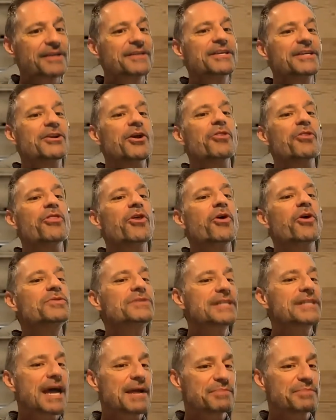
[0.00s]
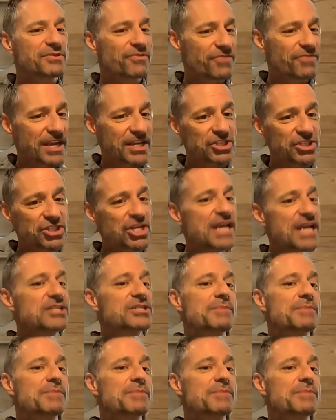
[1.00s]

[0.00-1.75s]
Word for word: You know, those types of things change.